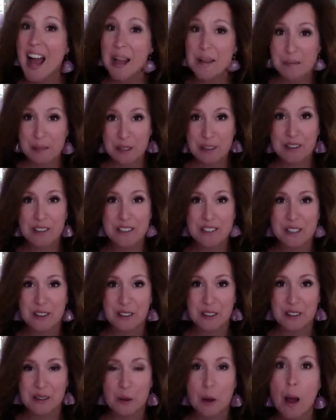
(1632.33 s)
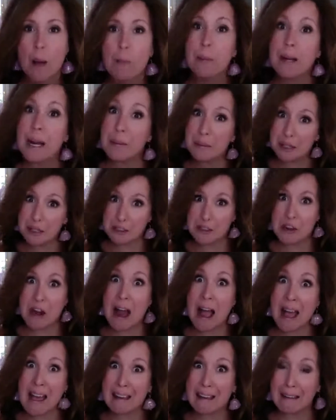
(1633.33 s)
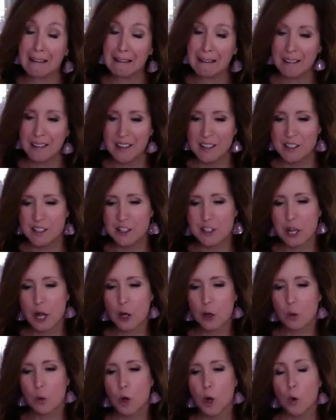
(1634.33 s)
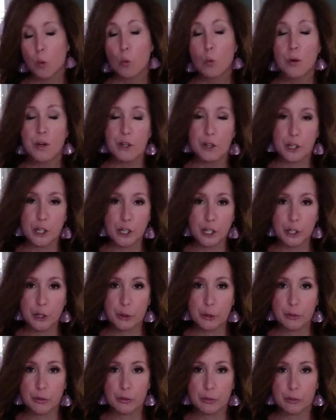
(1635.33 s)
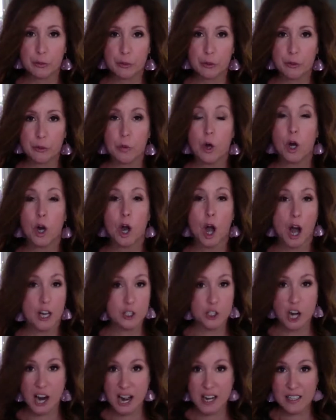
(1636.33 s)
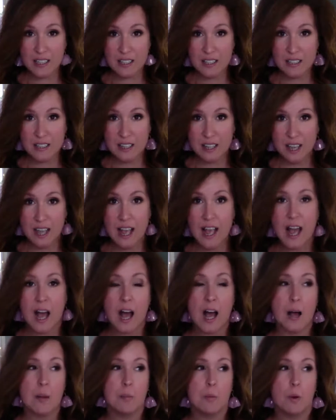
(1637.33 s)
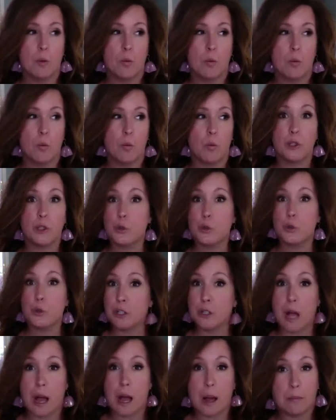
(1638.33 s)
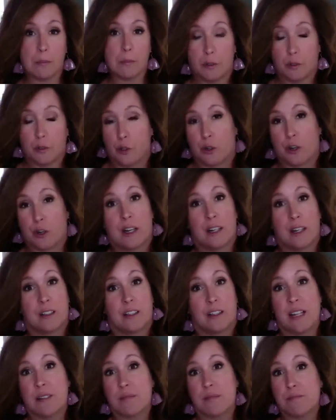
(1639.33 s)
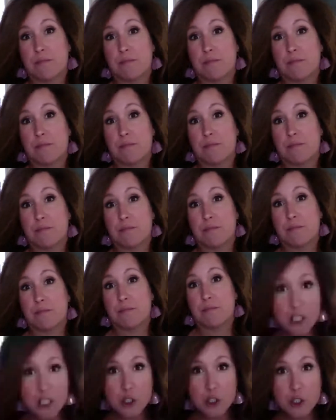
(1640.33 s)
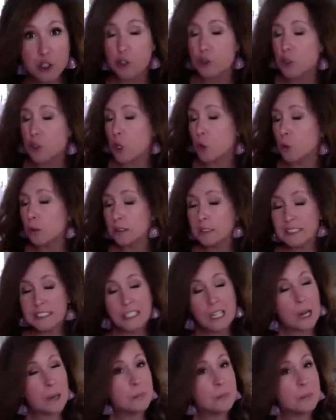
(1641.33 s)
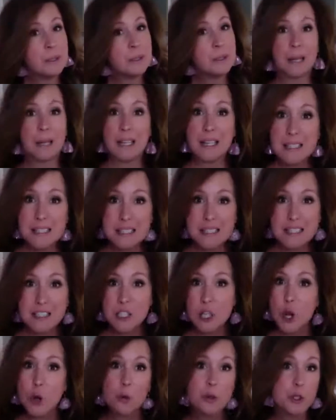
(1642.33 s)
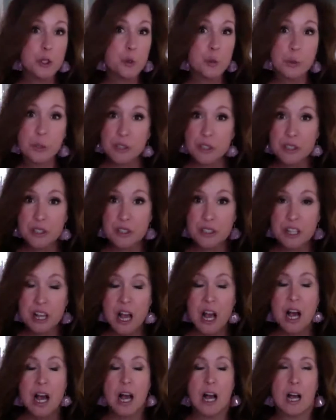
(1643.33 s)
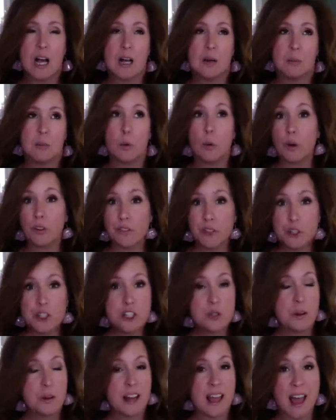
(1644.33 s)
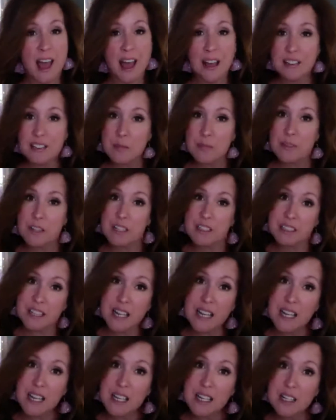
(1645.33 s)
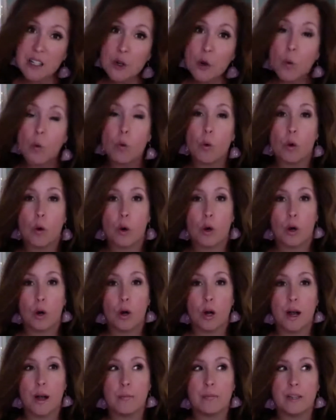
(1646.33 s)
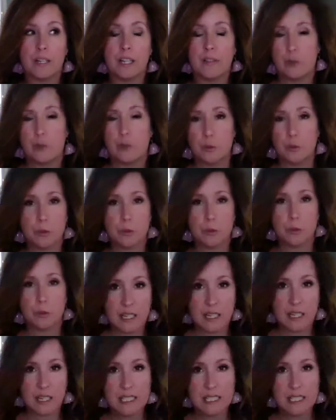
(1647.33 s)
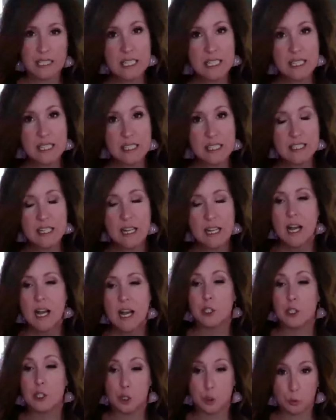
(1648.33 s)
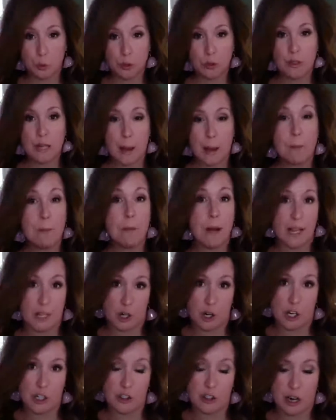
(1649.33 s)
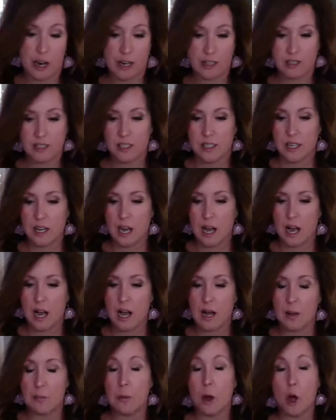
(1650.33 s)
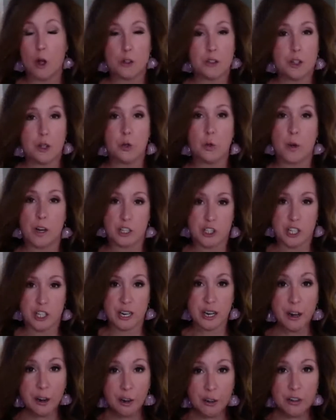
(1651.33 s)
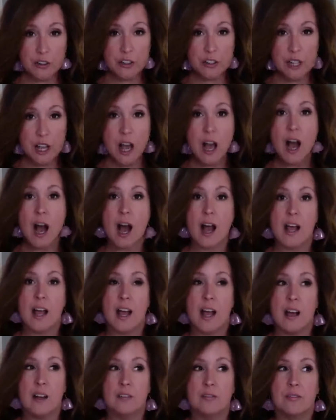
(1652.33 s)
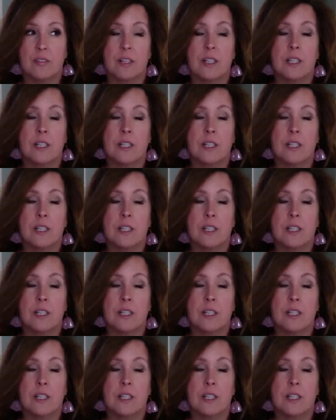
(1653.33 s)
I'm here to tell you, but I'm going to try. So we're going to go through contracts. You're going to get my contract. You can totally copy and paste. It's all yours. Or if you just want to add some things in, or they give you really good ideas, you will get my contract. Also questionnaires. I have